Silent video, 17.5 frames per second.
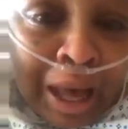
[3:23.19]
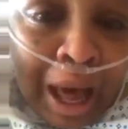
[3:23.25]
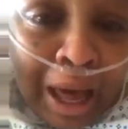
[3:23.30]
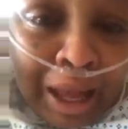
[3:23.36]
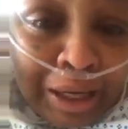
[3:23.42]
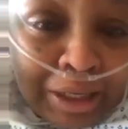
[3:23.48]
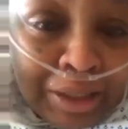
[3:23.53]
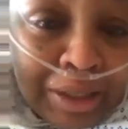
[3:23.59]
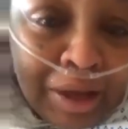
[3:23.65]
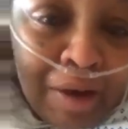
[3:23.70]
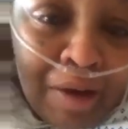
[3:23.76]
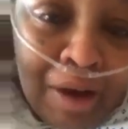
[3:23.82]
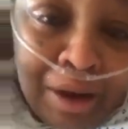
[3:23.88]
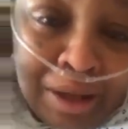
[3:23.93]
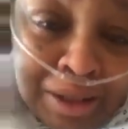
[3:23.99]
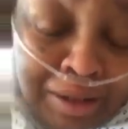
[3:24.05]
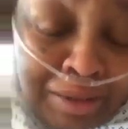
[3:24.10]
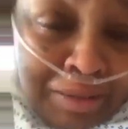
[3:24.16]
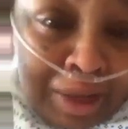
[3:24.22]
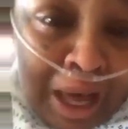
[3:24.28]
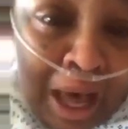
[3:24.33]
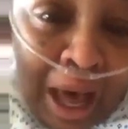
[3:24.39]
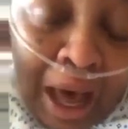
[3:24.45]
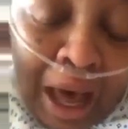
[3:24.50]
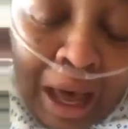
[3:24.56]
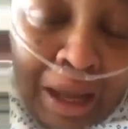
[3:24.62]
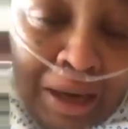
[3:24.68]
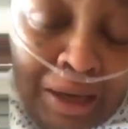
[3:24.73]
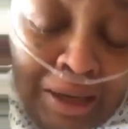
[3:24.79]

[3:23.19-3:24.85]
God is an awesome God.